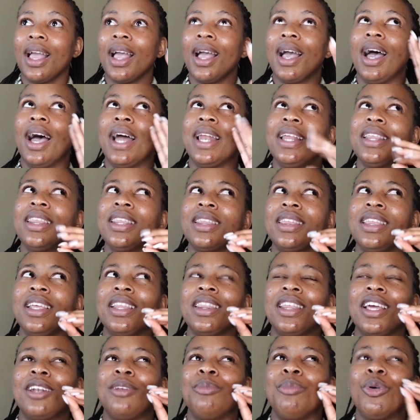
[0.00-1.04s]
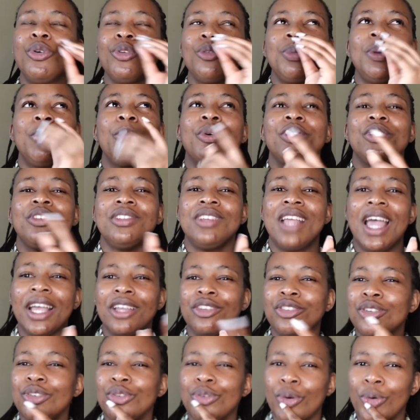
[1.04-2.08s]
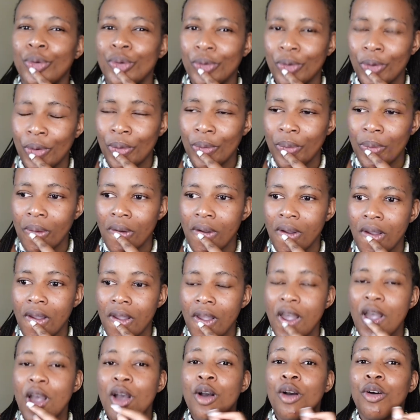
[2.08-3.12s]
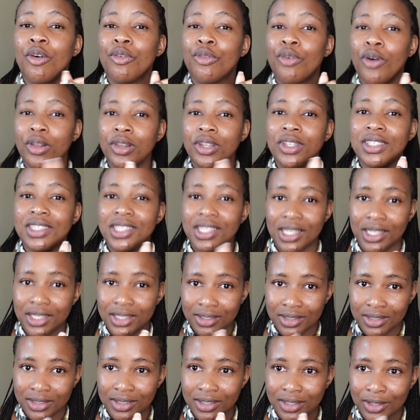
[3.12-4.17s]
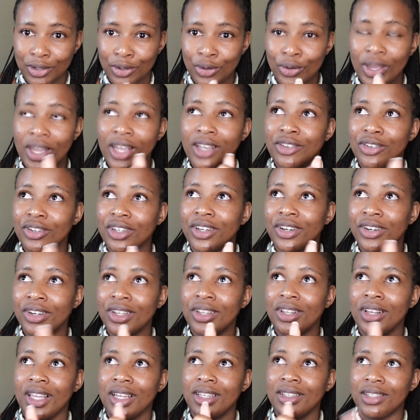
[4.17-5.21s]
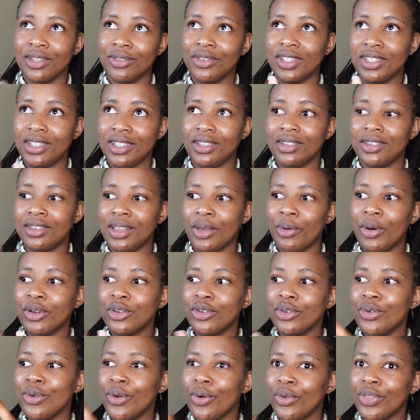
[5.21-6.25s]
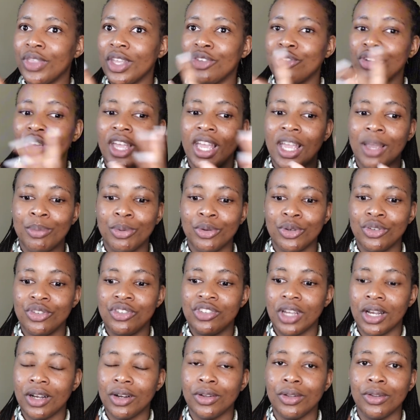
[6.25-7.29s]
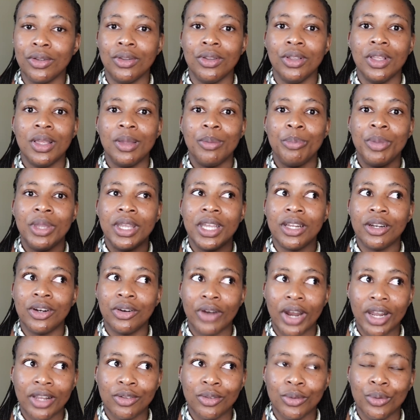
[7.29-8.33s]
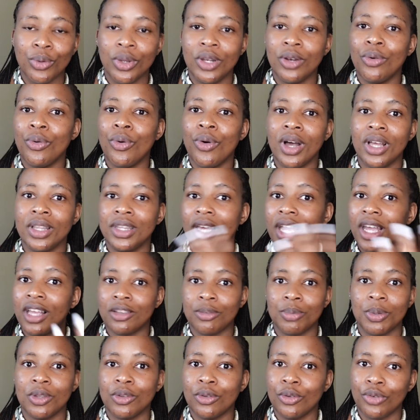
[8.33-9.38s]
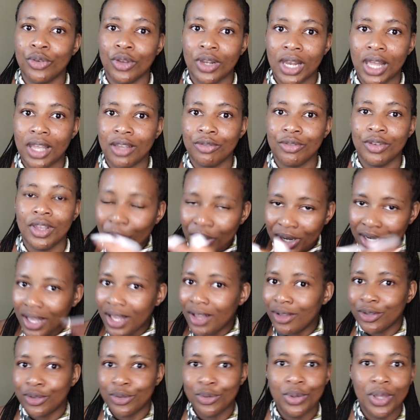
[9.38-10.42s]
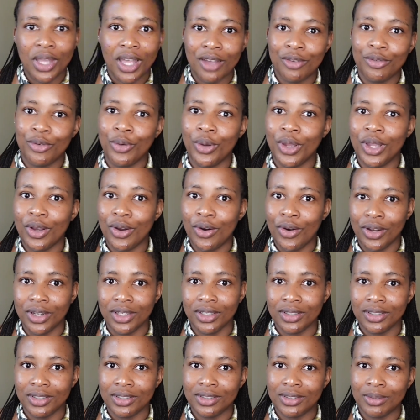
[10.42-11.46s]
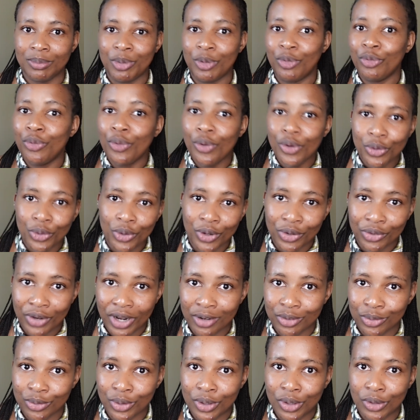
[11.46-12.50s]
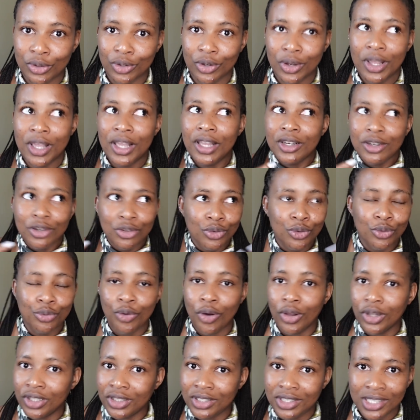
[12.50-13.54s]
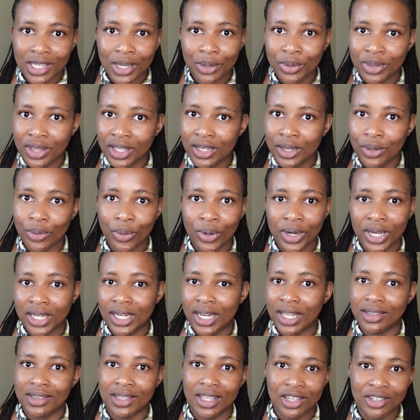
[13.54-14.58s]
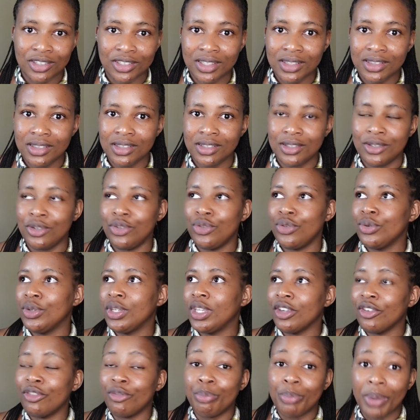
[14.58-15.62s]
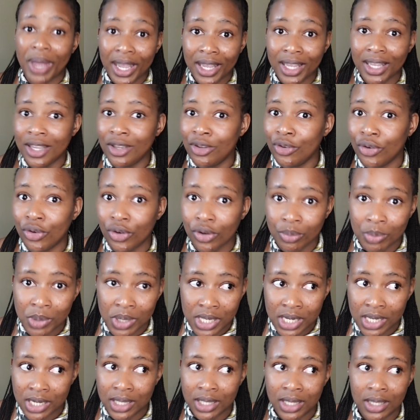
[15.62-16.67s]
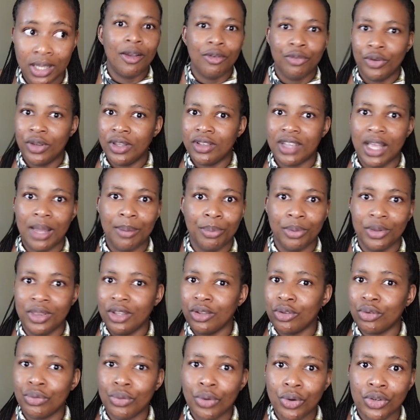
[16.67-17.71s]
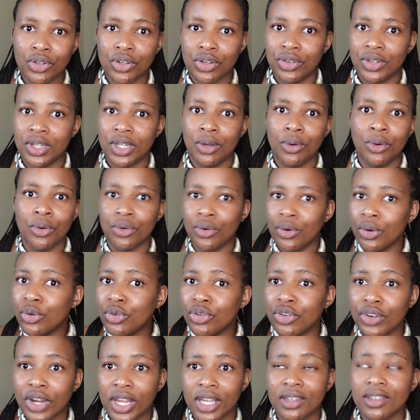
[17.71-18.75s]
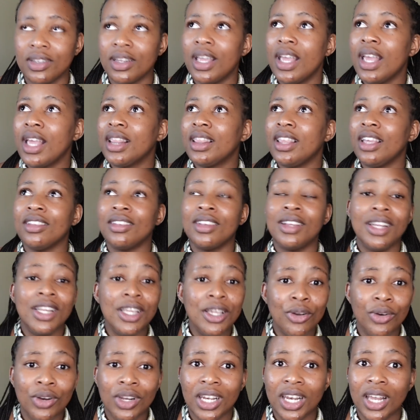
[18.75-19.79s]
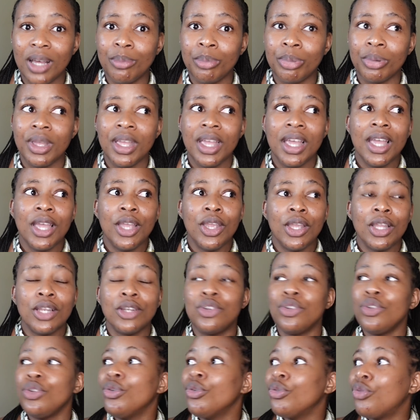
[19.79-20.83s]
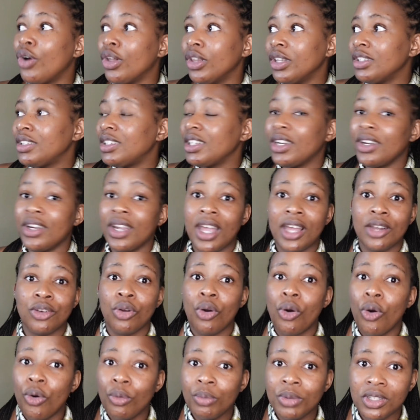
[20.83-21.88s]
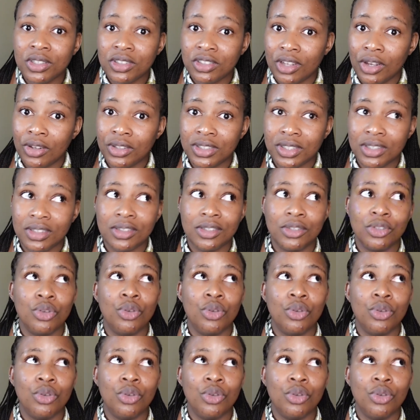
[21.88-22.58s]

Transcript: Another thing that most people actually don't know, volunteer. Your extracurricular activities. They want to know that you're able to juggle being in grad school and all other aspects of your life. What else do you have going on? Before you were a grad student, did you volunteer with any organizations? Did you give back in your community? For example, there's Rotary or Rotaract. There's Leo Club. Do you volunteer at homeless shelters?